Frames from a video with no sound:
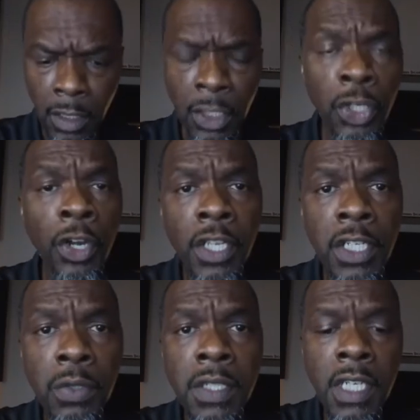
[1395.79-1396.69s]
during your
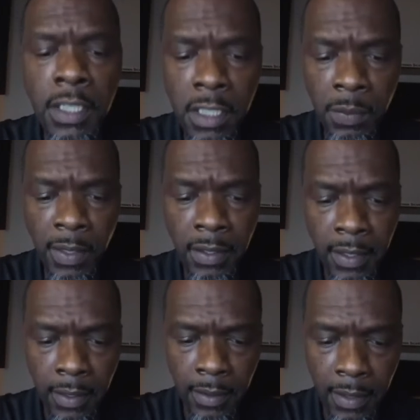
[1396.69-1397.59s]
due diligence period.
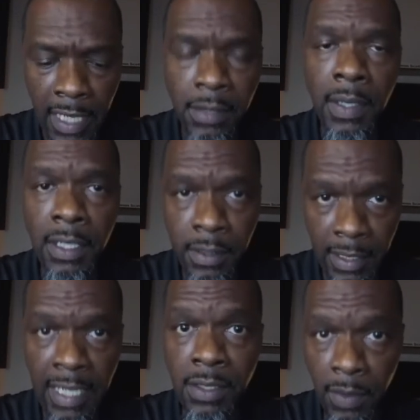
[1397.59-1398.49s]
That's
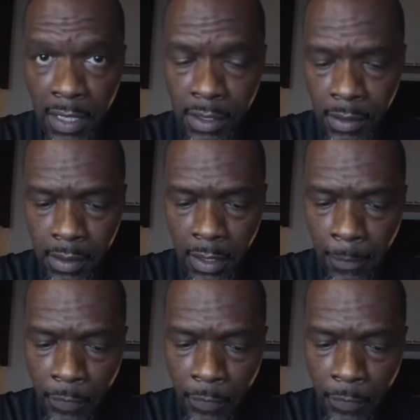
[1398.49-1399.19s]
what I should say.